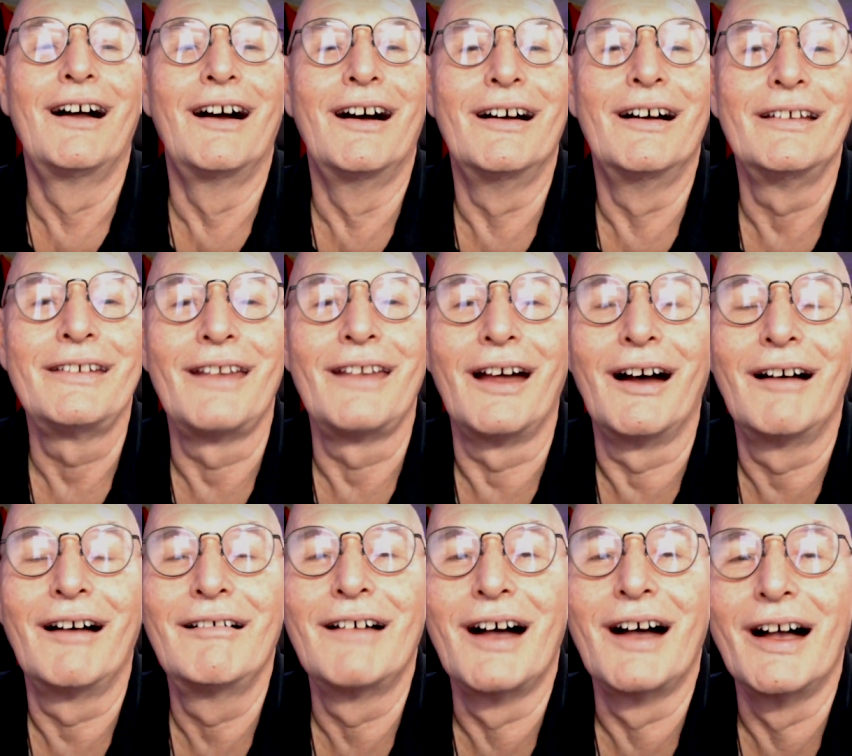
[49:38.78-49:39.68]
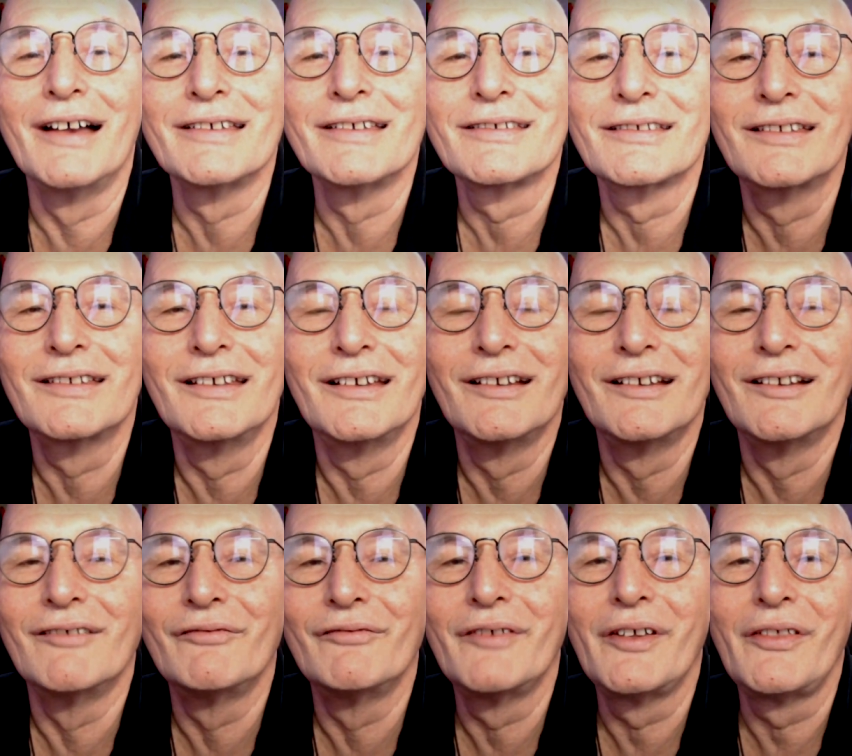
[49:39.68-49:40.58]
And now asked
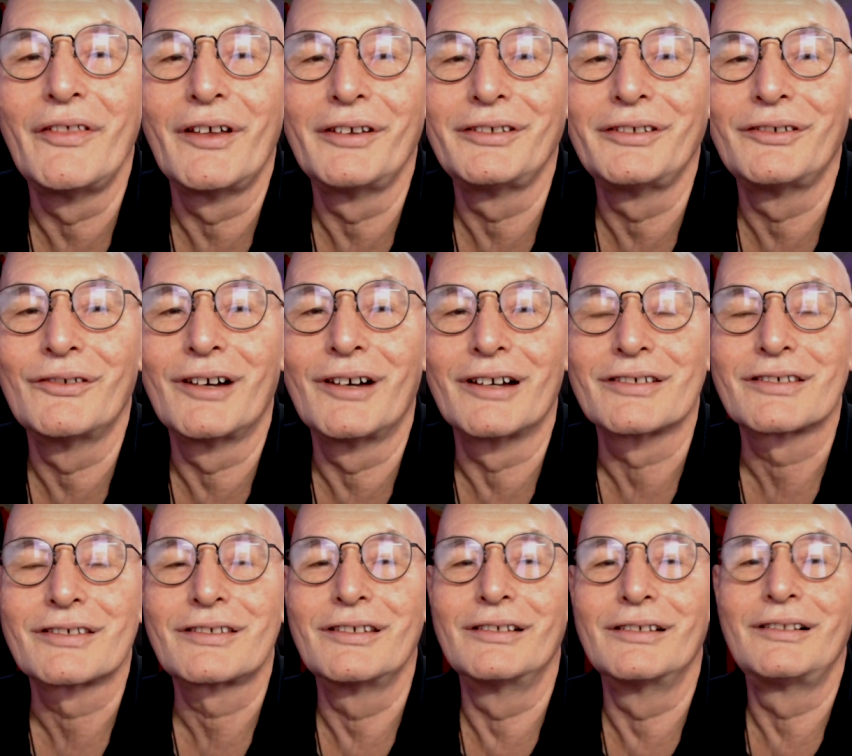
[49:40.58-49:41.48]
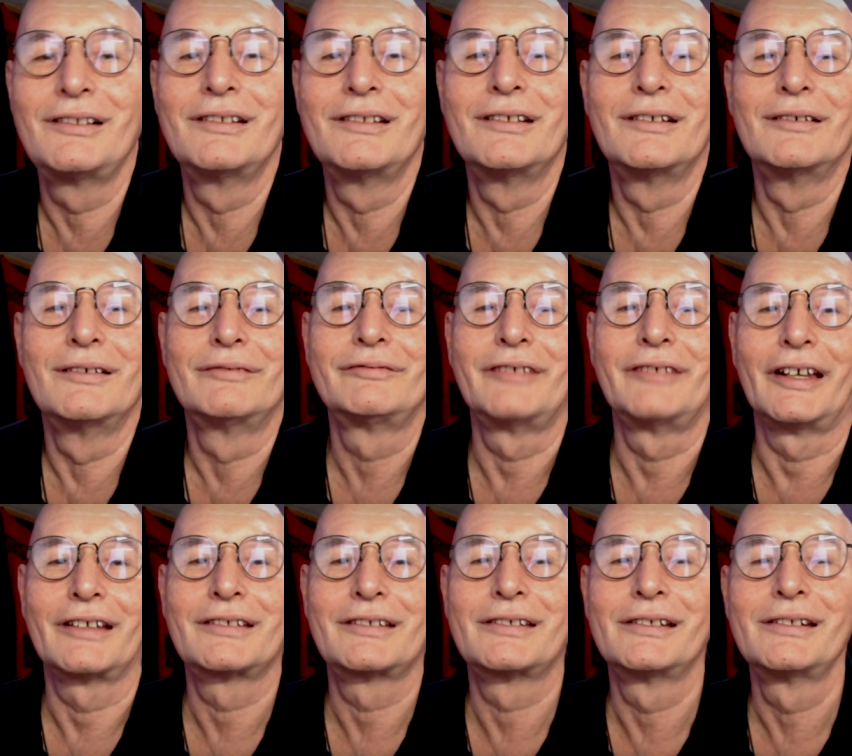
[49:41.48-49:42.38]
whether you are still
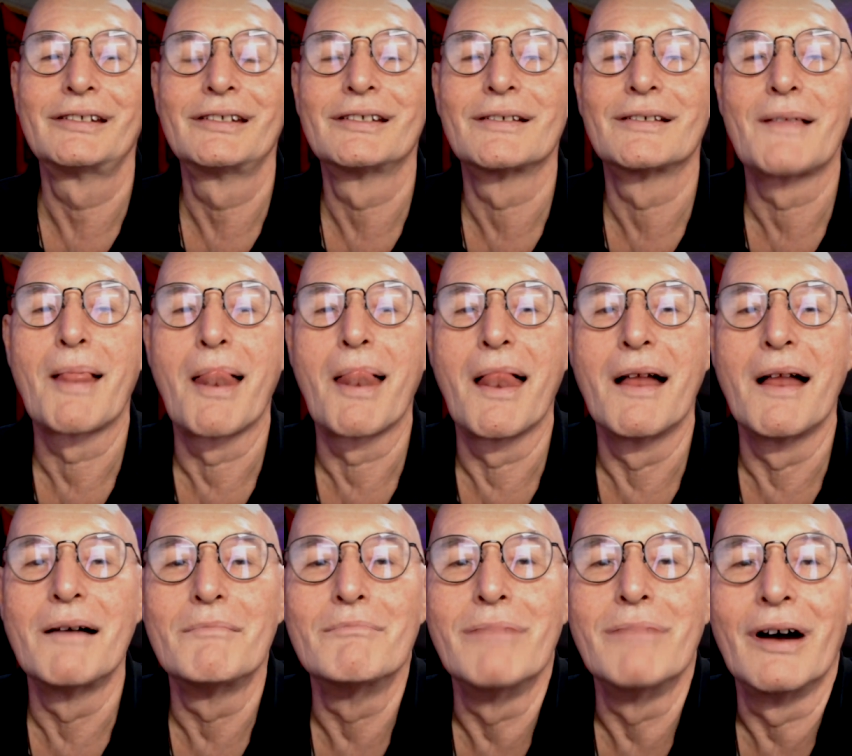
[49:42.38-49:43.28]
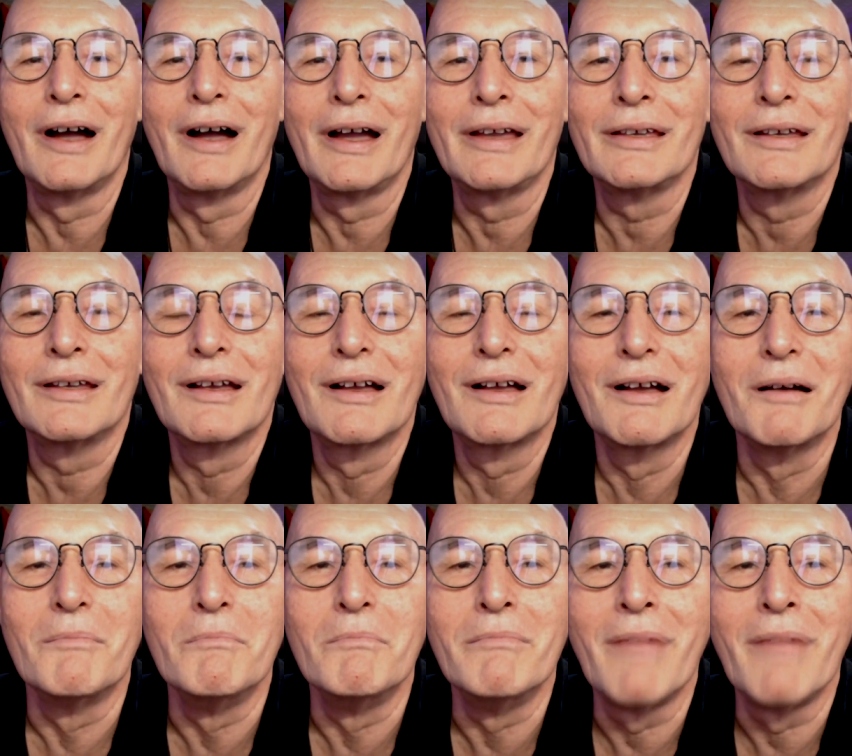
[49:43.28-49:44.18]
affected by
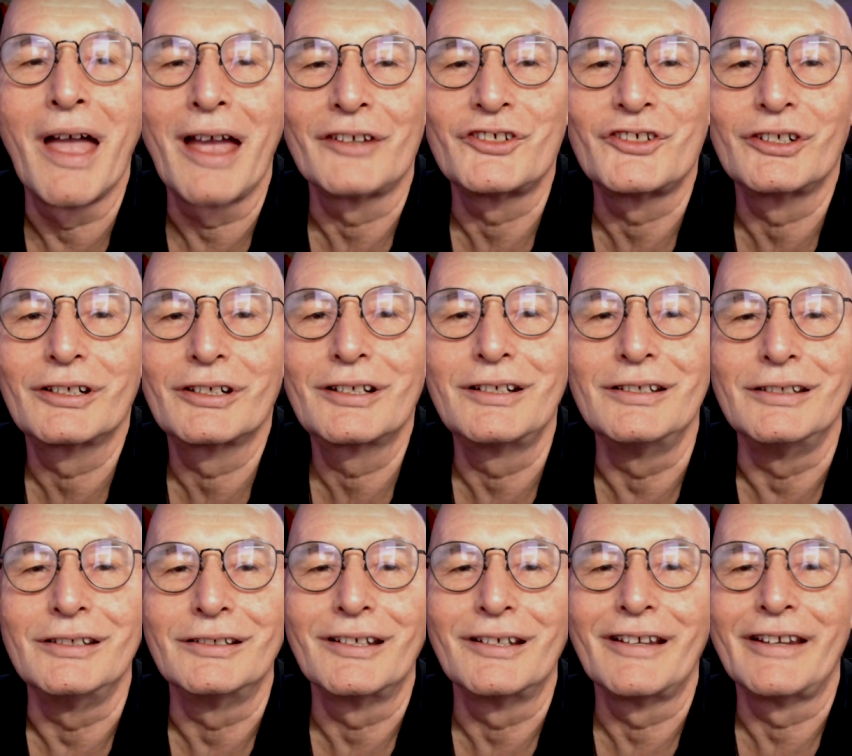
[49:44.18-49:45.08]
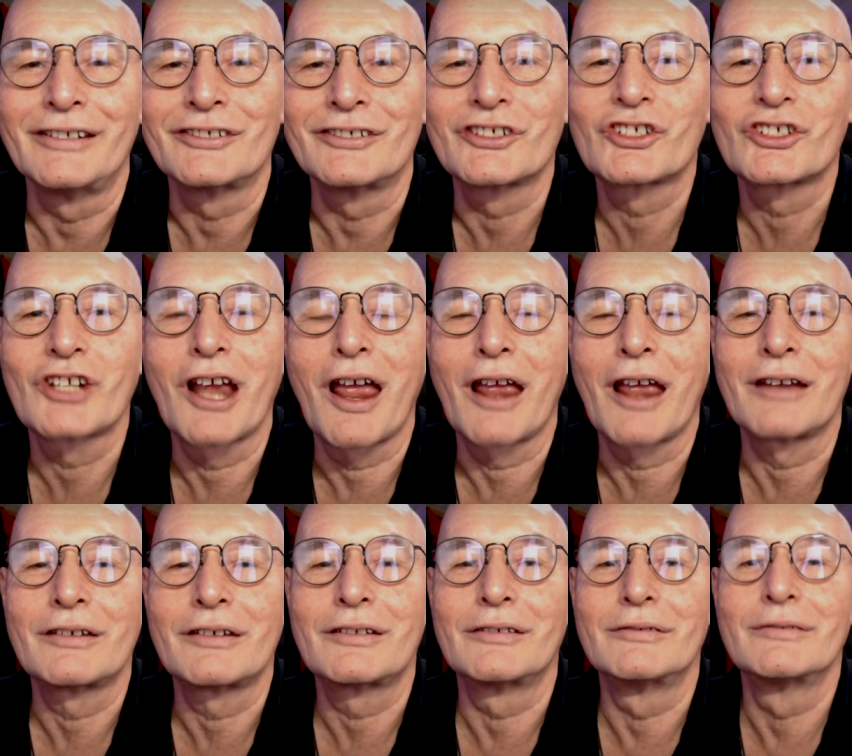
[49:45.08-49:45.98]
magically
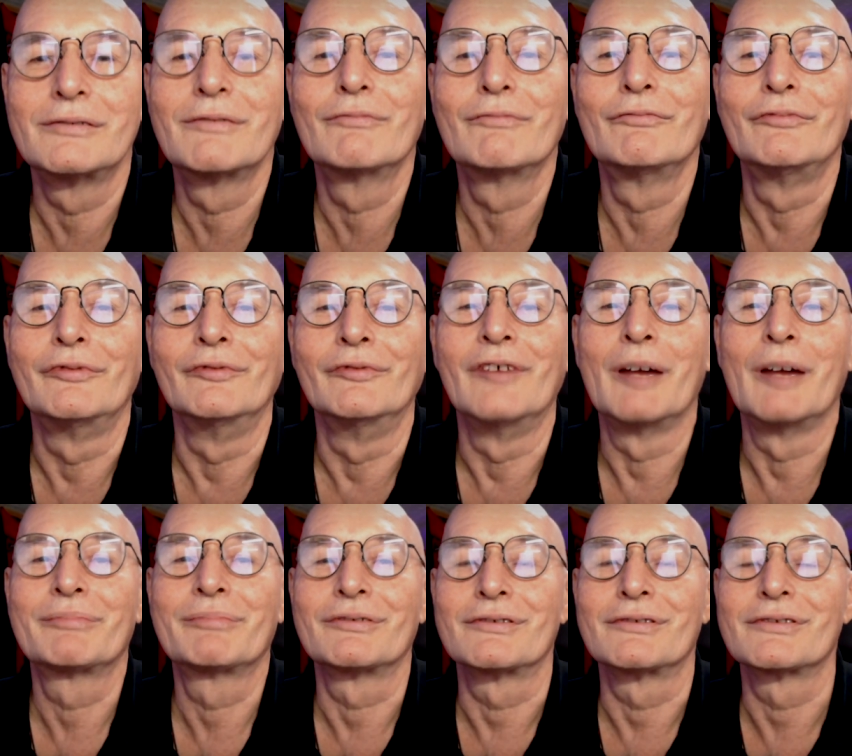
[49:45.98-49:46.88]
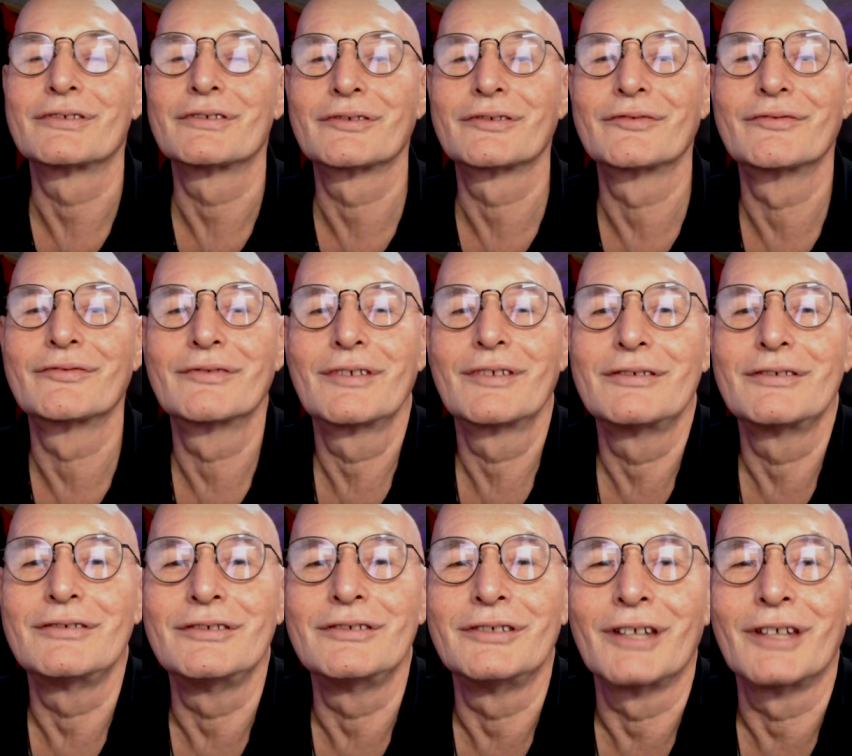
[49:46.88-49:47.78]
enchanted weapons.
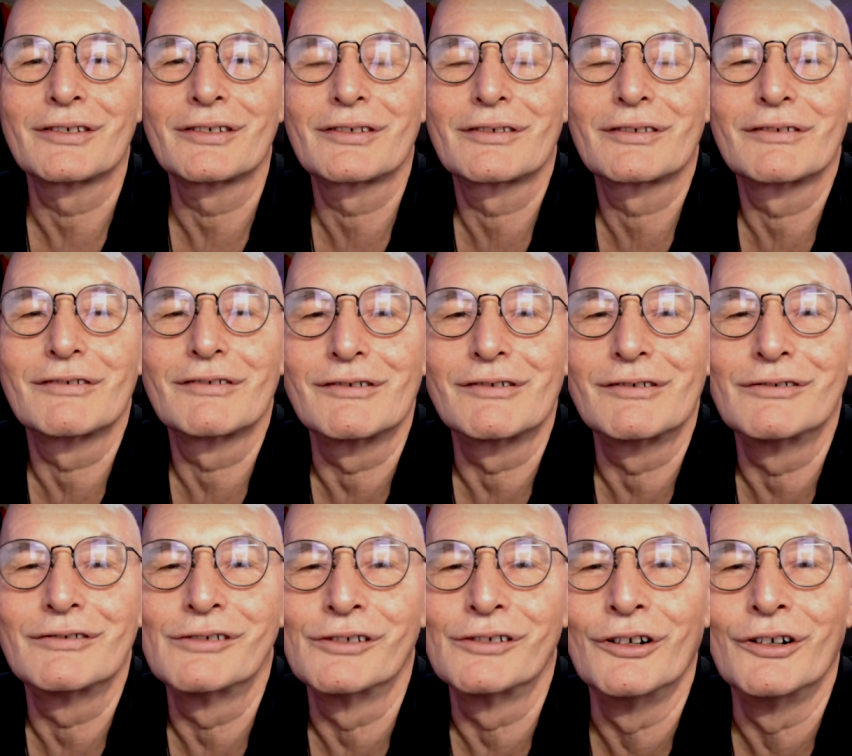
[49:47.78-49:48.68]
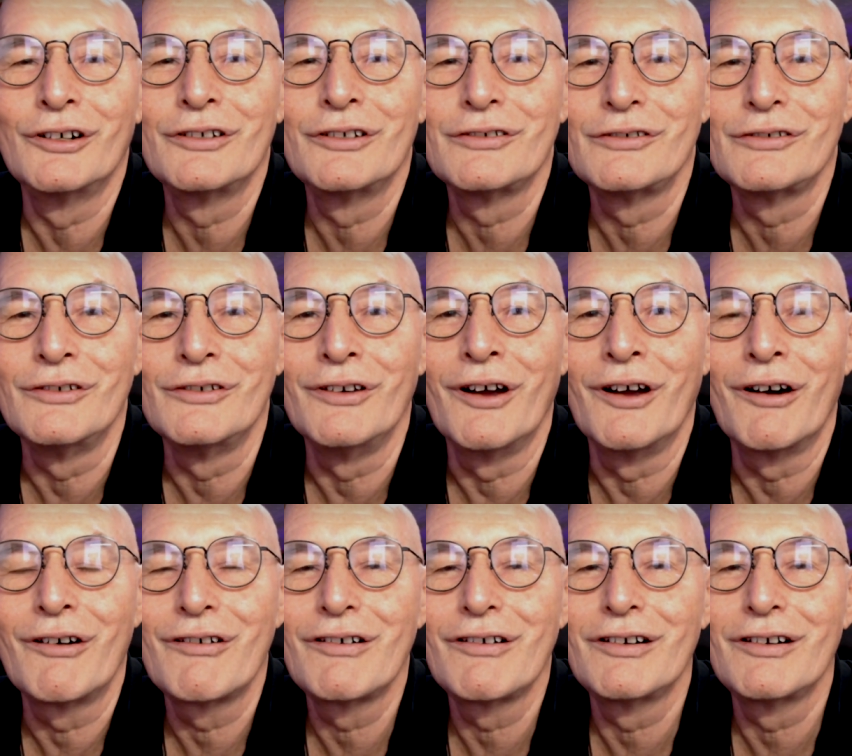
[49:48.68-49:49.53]
Yes or no?